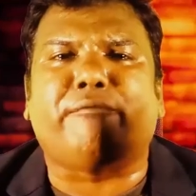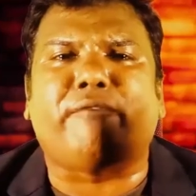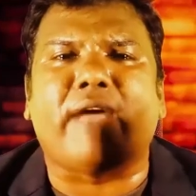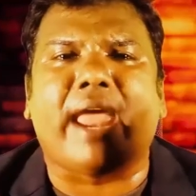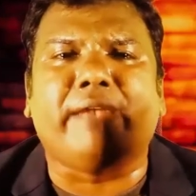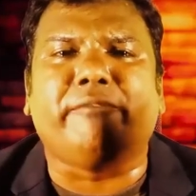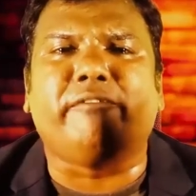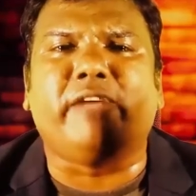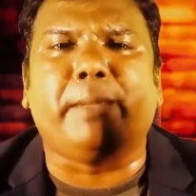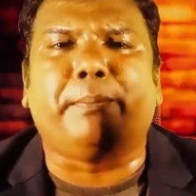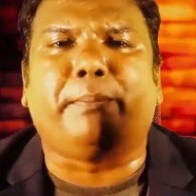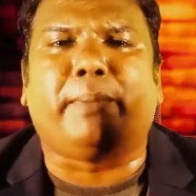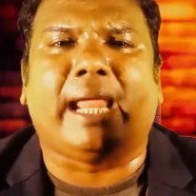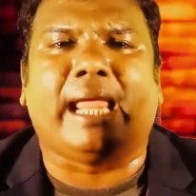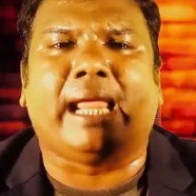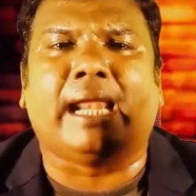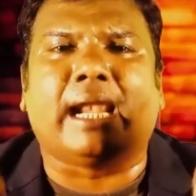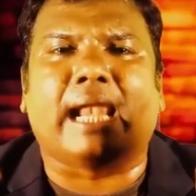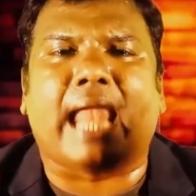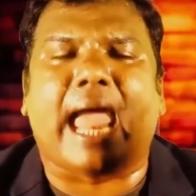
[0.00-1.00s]
when we
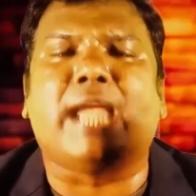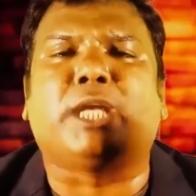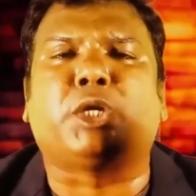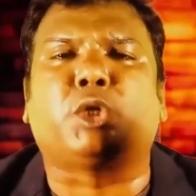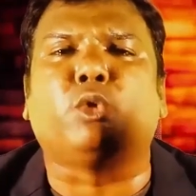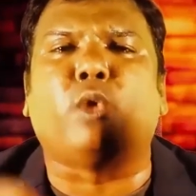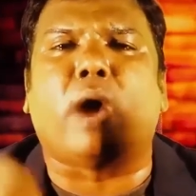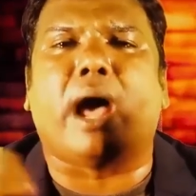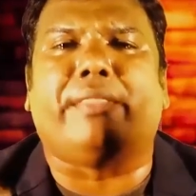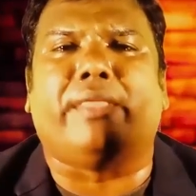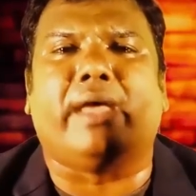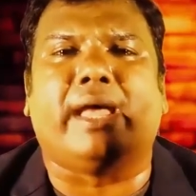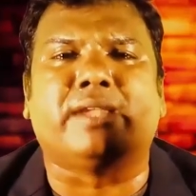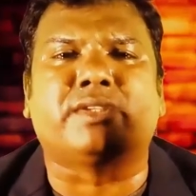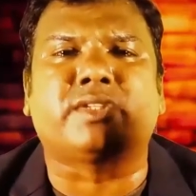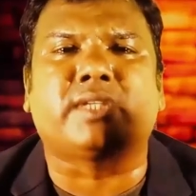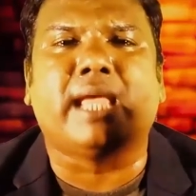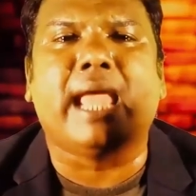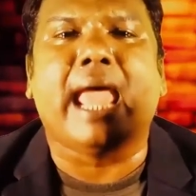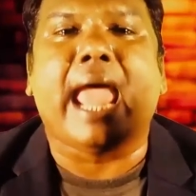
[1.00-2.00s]
bring light to
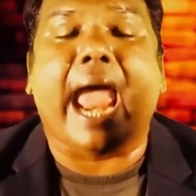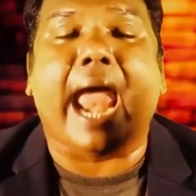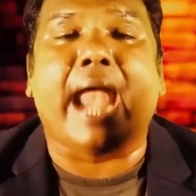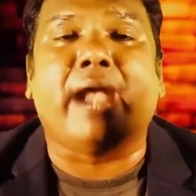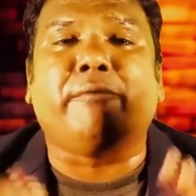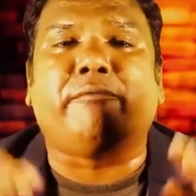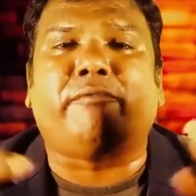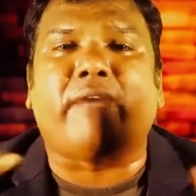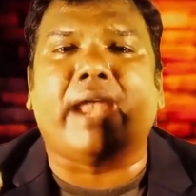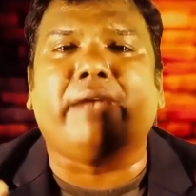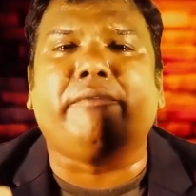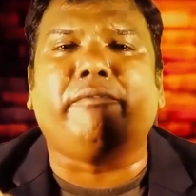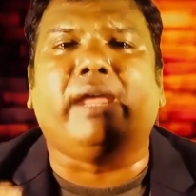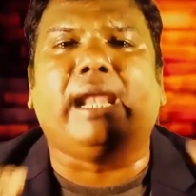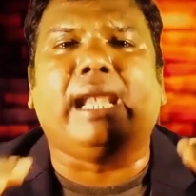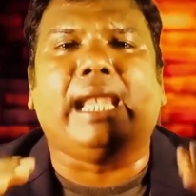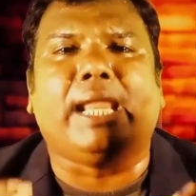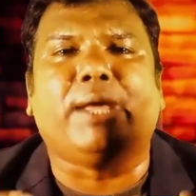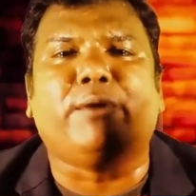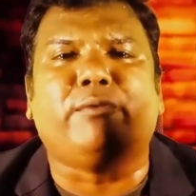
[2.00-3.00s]
others, and when we
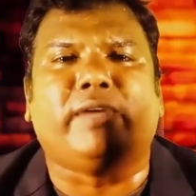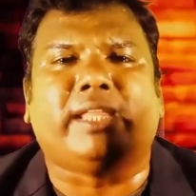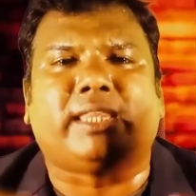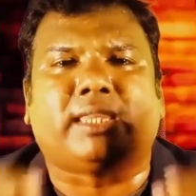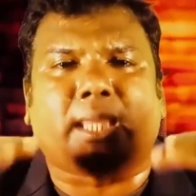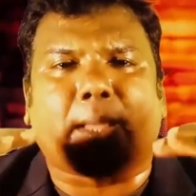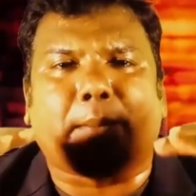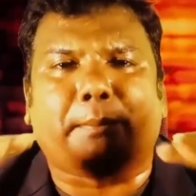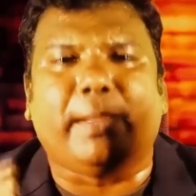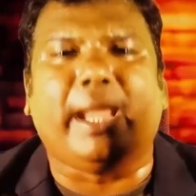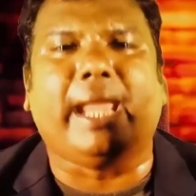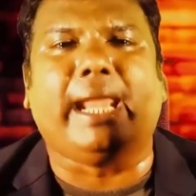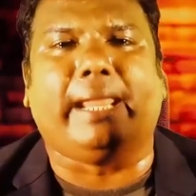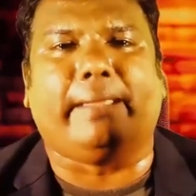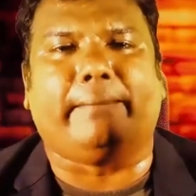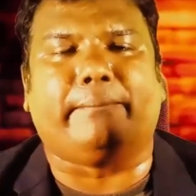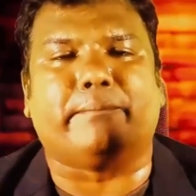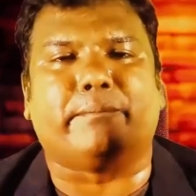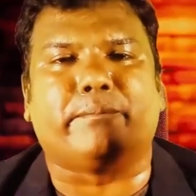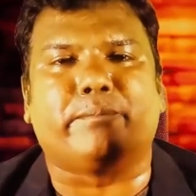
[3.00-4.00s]
live with
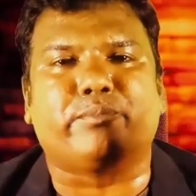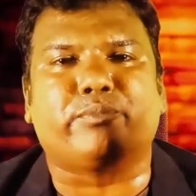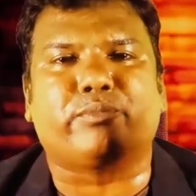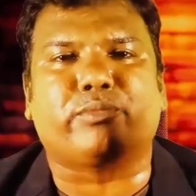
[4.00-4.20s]
meaning.